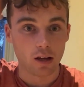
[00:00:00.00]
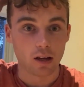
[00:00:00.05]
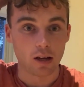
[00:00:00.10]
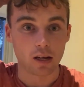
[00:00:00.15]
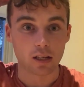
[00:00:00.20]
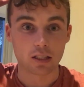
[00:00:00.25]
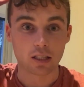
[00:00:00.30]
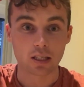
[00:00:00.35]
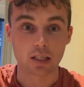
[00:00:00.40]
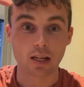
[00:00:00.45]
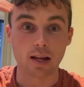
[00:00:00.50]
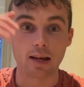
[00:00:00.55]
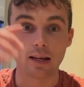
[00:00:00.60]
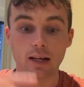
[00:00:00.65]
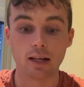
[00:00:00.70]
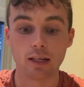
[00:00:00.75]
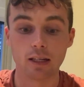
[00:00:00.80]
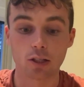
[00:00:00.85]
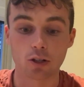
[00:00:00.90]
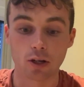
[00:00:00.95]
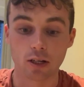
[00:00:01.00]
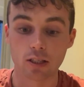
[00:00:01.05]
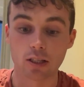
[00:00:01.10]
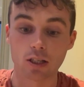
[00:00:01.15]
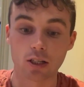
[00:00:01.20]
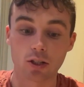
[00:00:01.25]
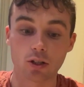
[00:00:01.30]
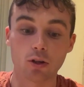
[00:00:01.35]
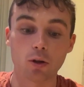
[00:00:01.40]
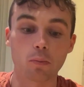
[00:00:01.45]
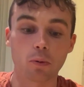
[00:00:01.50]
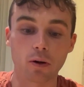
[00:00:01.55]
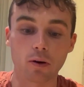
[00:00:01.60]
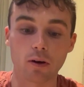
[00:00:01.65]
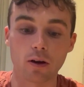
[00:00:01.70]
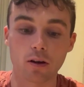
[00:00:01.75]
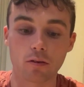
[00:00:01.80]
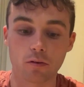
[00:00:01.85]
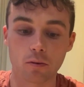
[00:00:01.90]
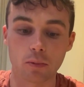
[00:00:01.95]
it's a slightly transitional
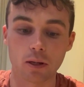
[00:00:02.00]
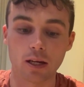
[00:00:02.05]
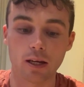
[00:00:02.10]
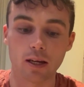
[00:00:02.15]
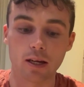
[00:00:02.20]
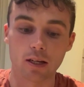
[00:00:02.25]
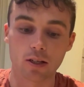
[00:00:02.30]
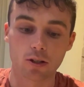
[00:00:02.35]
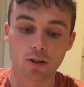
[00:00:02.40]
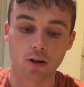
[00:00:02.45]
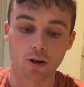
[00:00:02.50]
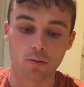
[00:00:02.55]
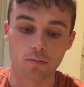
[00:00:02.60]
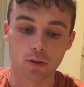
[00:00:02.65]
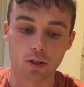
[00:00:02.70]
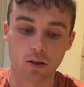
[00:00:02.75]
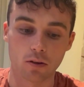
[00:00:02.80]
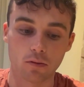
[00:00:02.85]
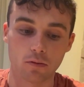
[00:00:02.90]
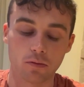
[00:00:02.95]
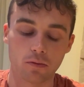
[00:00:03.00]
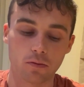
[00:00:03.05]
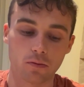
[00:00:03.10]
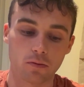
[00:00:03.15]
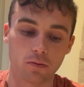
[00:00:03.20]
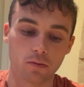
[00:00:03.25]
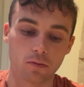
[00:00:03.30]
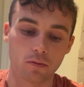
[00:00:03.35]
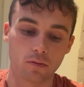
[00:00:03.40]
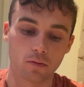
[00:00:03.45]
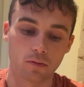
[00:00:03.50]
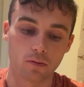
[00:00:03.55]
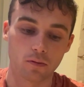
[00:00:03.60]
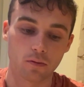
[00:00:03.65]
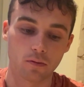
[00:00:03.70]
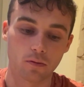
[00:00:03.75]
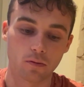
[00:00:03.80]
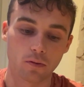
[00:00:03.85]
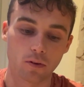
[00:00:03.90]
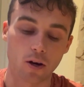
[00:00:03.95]
period for me in terms of
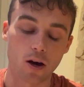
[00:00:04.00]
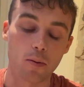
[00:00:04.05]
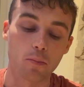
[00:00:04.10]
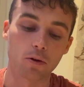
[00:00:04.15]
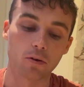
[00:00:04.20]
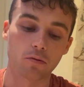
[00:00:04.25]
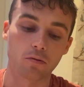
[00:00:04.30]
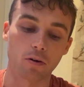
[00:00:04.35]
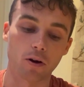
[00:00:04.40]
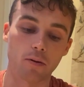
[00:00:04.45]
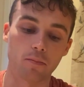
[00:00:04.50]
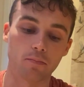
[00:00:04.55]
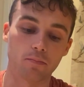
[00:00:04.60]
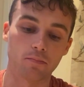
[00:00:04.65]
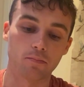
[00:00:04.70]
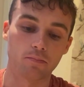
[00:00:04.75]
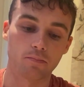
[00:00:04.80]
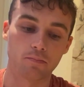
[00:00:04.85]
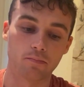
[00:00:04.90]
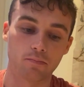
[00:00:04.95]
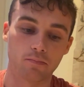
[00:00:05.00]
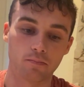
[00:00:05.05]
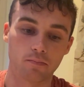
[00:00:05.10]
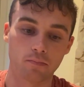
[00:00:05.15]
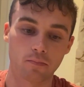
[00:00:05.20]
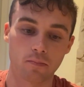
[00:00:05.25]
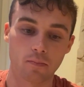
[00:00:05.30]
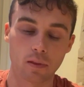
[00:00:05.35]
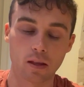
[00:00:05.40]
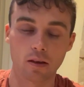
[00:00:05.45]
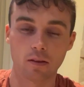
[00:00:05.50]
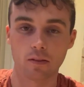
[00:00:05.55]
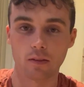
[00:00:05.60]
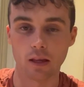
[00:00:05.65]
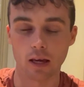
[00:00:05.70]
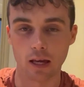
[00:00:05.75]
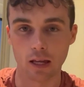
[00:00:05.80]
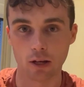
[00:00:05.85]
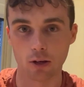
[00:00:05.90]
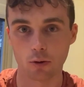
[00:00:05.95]
coming from
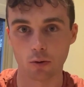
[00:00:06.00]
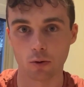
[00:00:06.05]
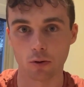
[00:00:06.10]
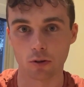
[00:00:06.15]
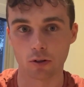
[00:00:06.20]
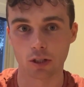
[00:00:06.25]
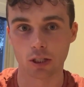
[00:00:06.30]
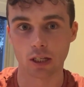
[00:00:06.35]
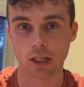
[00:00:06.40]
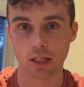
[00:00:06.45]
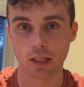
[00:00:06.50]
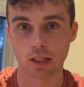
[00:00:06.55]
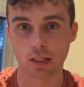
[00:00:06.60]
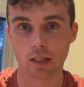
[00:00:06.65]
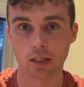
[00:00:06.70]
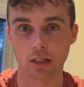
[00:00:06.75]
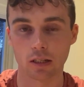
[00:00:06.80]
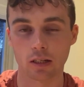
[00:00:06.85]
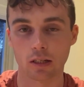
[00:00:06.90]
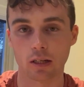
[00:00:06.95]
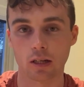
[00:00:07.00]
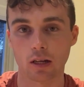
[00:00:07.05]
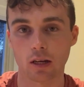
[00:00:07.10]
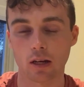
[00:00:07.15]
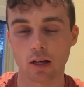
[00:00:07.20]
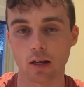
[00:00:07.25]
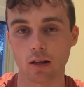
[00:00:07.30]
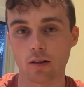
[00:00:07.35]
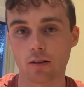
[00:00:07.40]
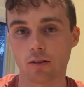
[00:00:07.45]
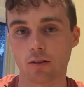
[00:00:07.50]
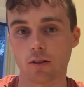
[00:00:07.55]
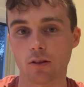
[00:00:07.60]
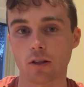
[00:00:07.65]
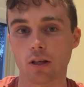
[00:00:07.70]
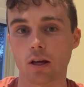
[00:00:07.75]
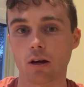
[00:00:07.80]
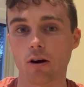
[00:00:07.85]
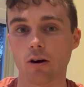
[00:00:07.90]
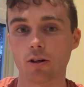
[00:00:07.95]
the indoor season to
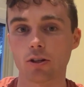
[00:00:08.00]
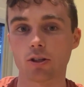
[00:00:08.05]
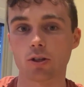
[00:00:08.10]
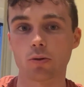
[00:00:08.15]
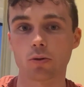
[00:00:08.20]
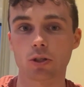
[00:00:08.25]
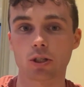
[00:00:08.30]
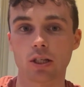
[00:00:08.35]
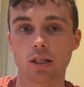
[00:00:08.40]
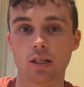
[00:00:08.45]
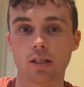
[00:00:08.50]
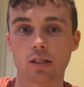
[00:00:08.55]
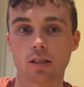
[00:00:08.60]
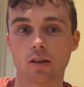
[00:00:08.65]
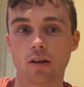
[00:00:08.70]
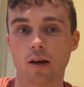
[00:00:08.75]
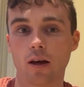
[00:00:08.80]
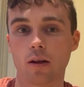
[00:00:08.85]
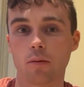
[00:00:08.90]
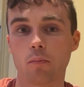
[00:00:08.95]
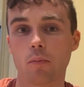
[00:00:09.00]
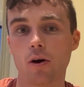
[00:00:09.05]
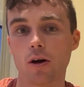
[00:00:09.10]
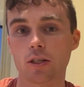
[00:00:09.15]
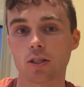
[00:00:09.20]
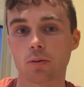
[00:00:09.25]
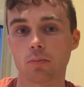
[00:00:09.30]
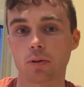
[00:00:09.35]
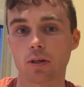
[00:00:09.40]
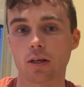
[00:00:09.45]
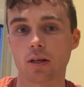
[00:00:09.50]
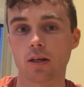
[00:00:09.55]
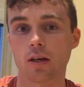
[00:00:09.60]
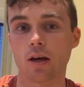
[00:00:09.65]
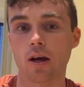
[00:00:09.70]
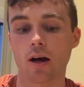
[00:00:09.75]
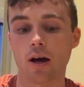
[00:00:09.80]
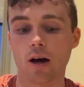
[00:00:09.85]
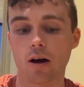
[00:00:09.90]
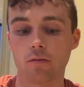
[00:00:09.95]
the outdoor season, and possibly
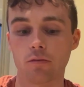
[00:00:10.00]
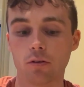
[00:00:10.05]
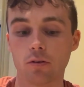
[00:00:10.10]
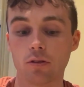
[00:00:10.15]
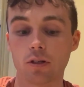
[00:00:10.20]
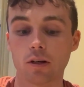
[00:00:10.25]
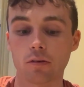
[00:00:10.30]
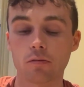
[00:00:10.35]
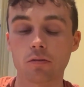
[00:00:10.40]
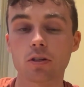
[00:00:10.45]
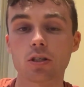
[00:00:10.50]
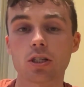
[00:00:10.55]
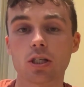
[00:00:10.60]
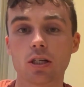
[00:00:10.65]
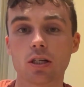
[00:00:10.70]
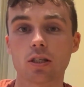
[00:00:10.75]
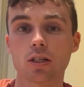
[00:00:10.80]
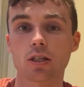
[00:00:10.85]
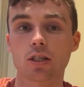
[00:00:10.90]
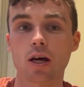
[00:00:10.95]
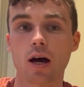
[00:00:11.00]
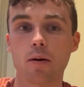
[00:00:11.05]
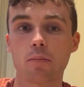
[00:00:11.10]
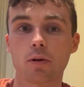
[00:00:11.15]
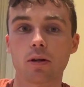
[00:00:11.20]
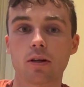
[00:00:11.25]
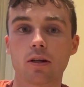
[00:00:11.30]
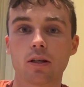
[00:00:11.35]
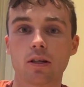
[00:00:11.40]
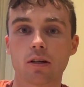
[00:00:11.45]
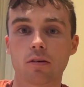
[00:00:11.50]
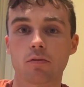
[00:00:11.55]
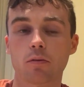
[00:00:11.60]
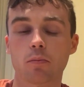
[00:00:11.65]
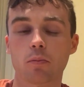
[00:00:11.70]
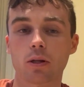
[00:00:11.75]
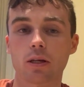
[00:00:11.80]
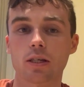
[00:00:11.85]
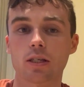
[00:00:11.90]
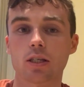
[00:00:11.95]
a few different changes happening in
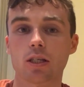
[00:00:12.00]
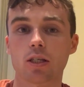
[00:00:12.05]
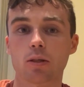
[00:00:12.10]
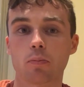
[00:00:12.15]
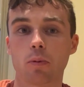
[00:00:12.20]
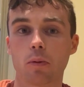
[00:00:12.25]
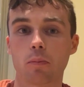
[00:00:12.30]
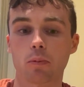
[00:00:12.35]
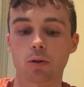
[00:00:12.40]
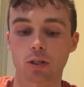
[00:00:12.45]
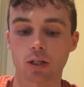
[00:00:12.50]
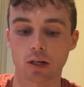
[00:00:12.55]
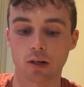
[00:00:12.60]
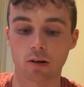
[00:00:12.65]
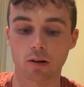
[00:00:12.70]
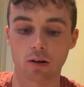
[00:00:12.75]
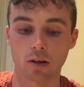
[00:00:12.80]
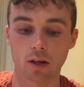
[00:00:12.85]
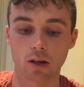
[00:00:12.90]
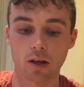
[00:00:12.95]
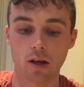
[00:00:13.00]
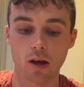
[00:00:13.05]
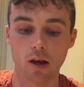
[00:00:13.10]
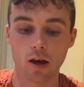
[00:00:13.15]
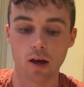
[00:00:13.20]
different places, but particularly